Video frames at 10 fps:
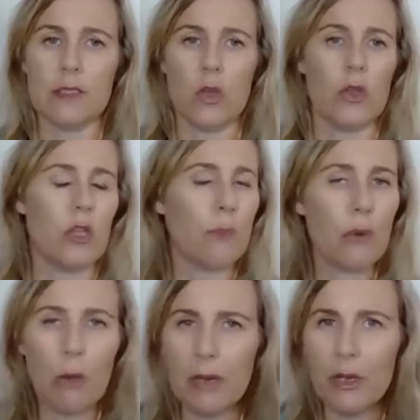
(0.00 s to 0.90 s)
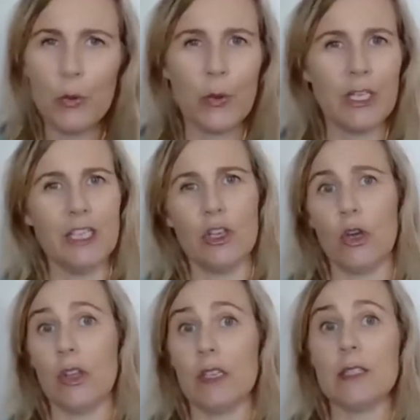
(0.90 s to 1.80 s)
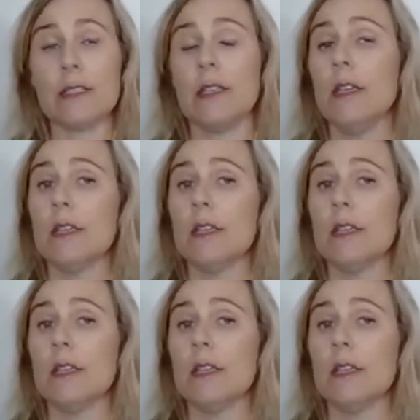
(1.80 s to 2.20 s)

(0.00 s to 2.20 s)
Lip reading: So you probably already know this.